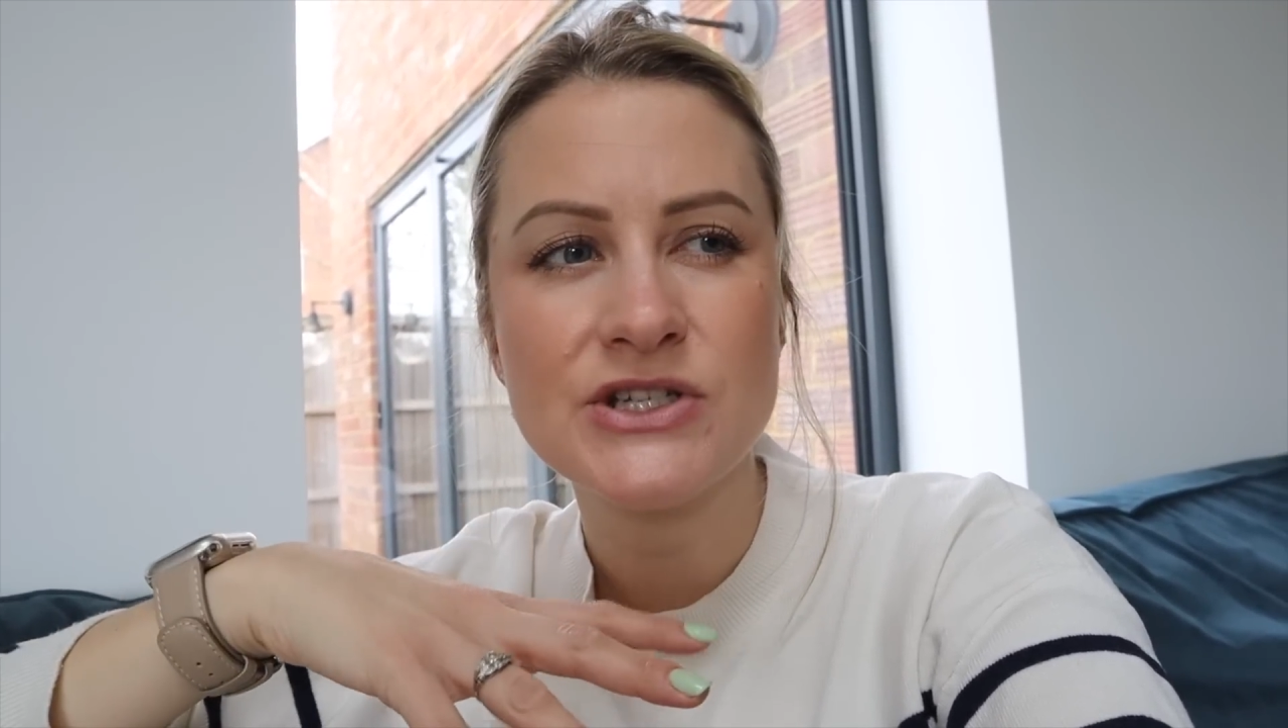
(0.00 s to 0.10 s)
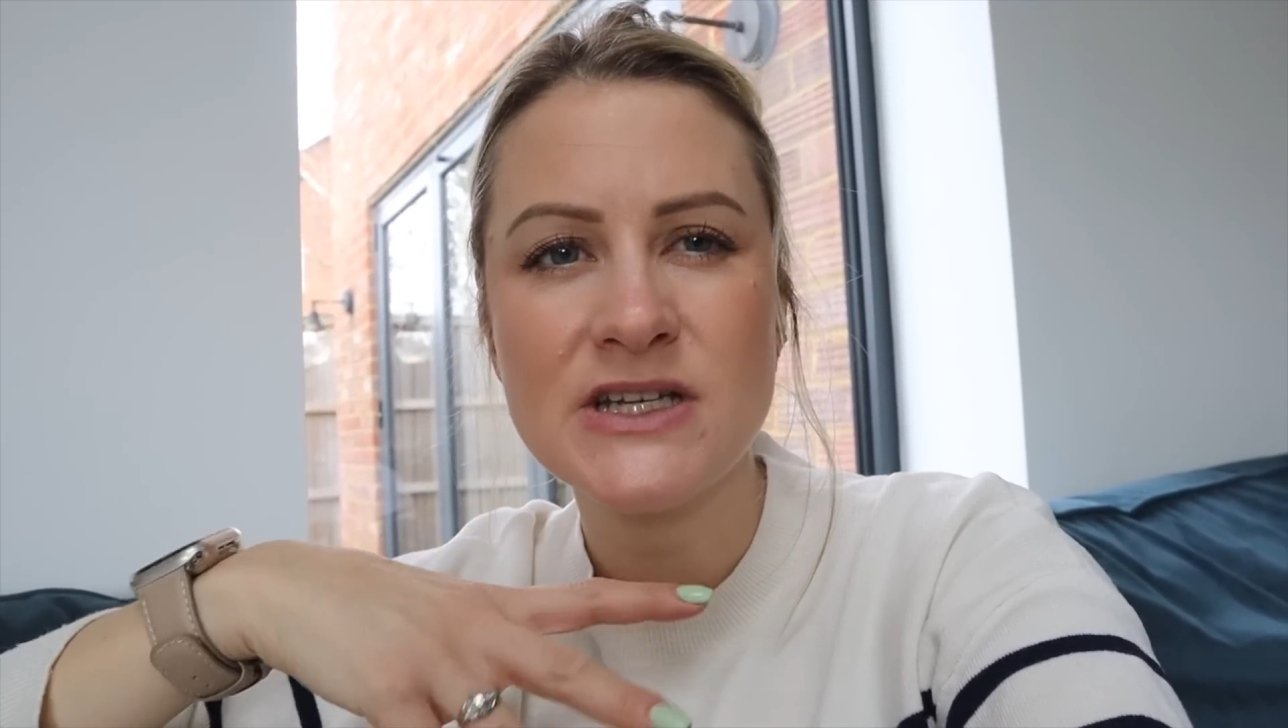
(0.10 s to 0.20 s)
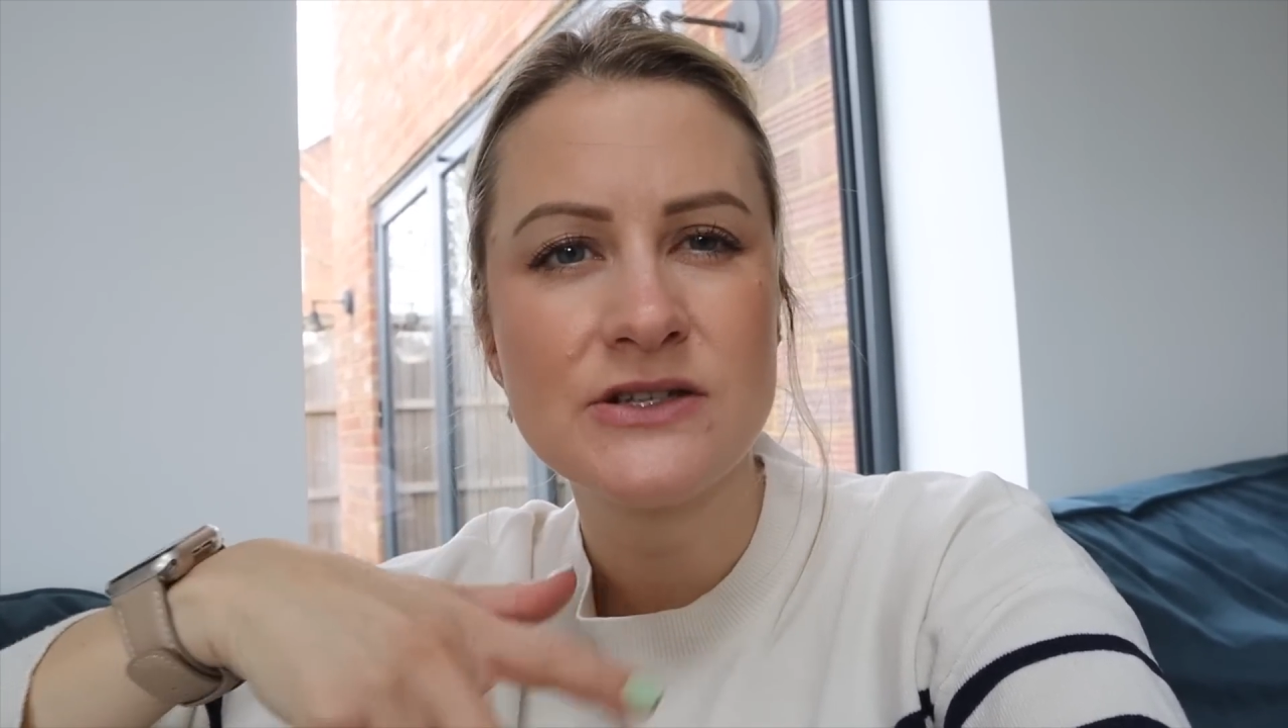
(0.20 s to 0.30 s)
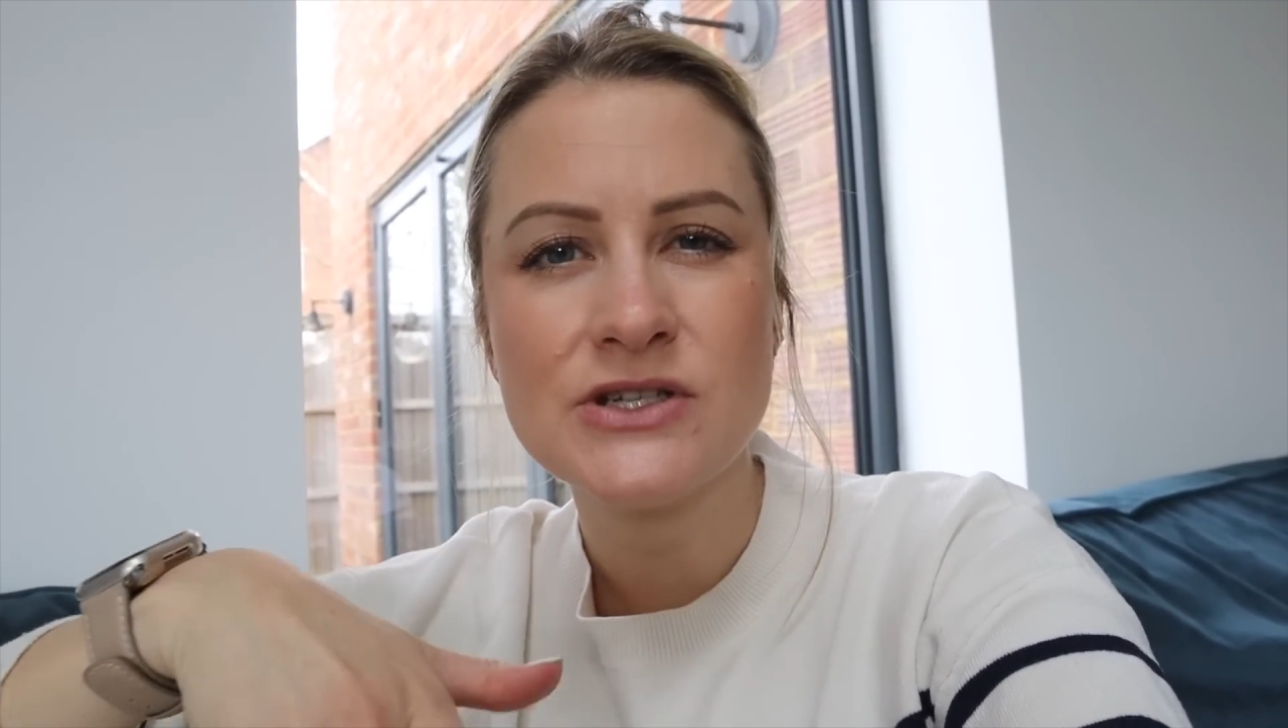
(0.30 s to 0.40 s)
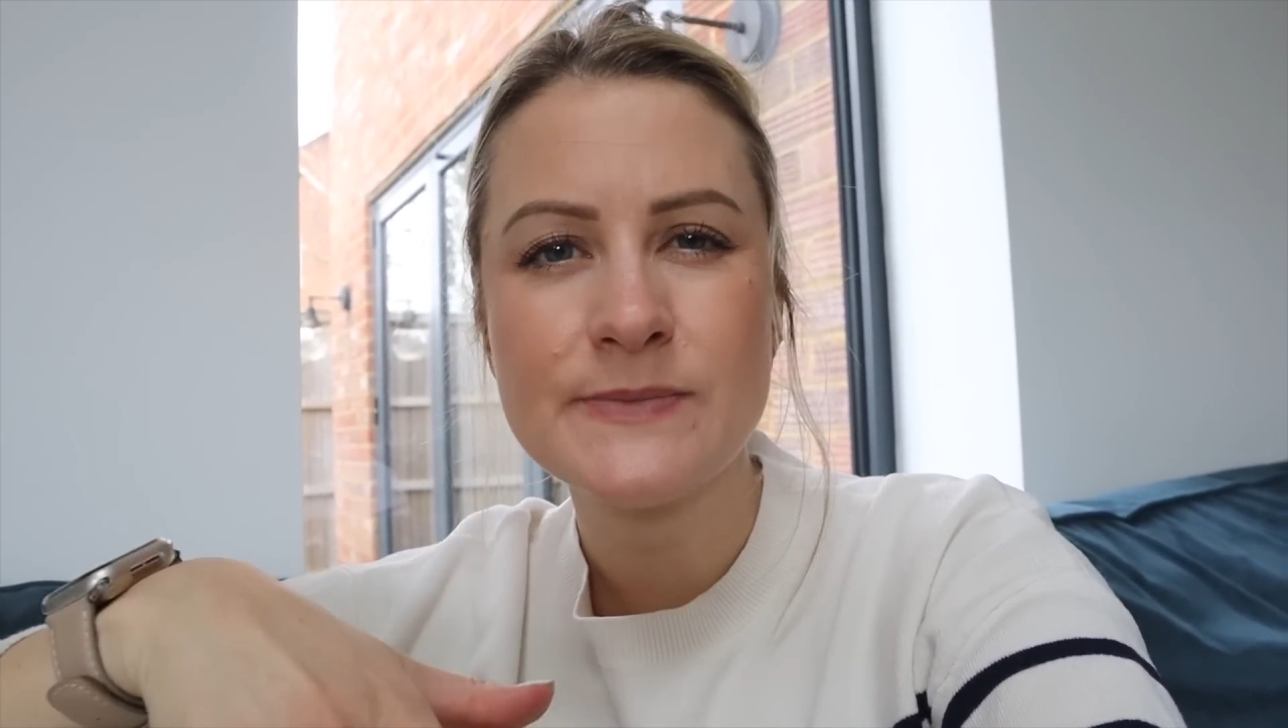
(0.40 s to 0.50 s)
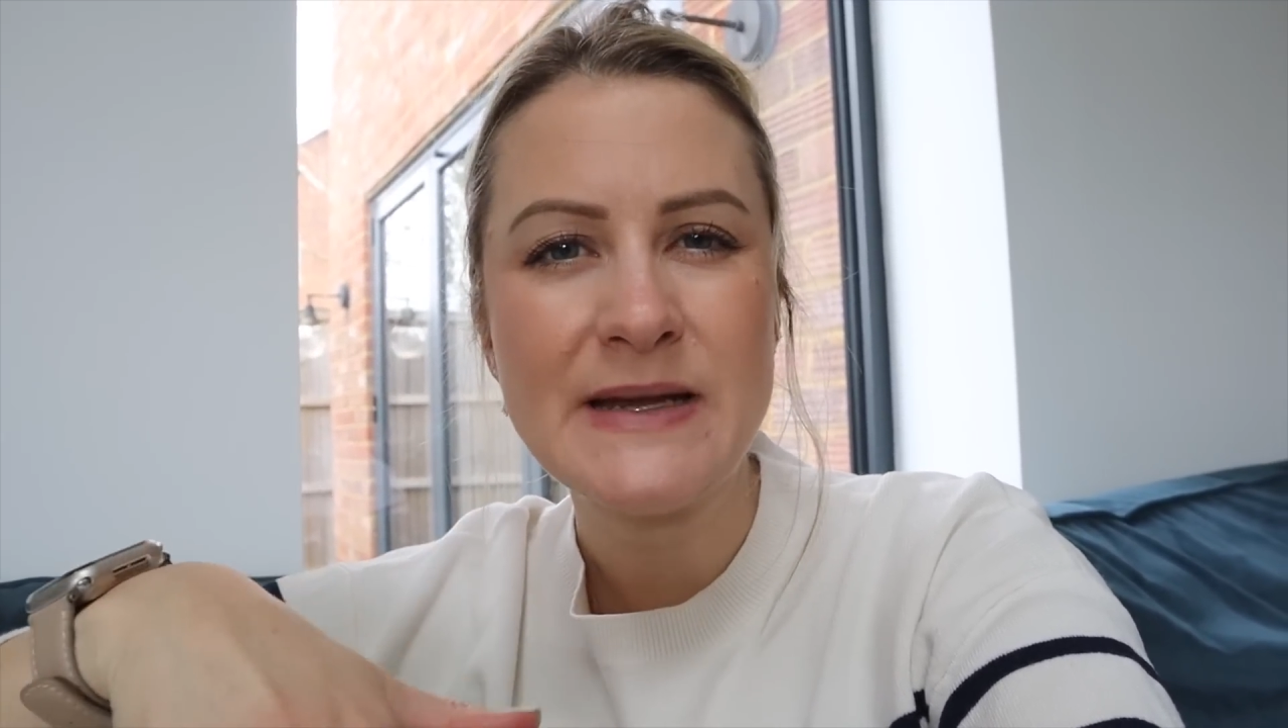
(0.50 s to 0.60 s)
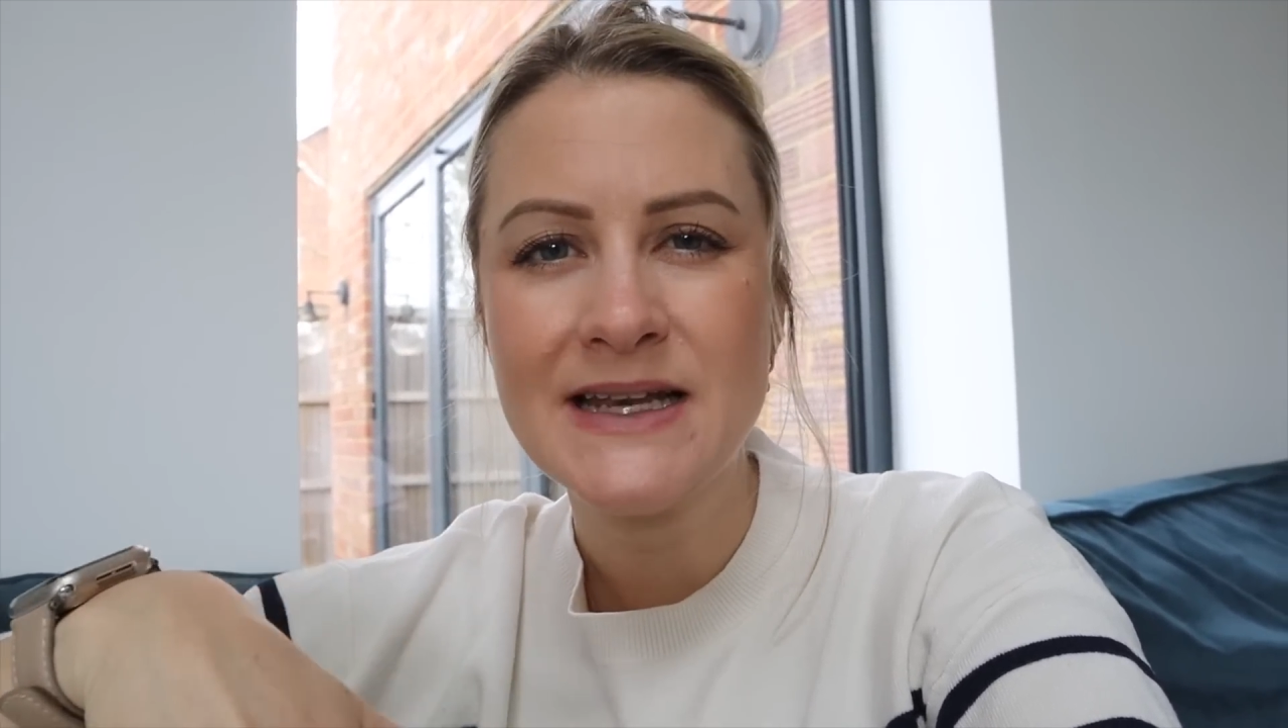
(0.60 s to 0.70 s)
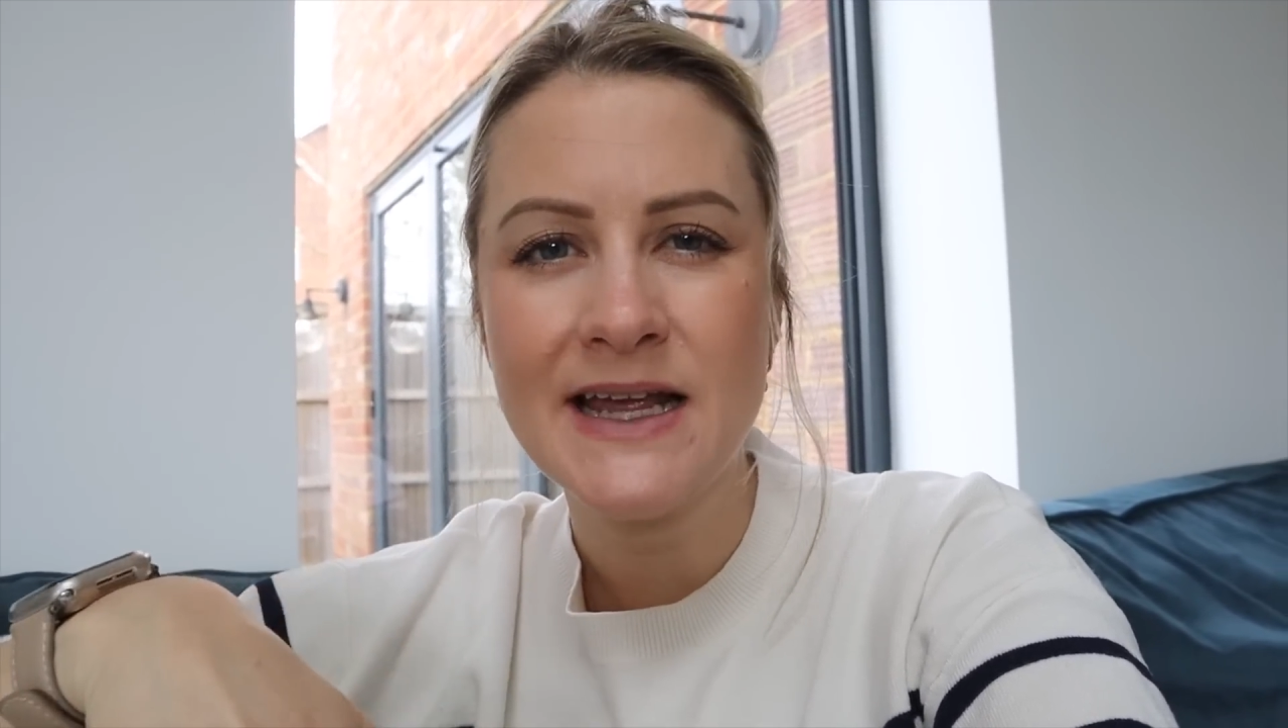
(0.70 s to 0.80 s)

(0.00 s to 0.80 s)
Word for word: she'd just been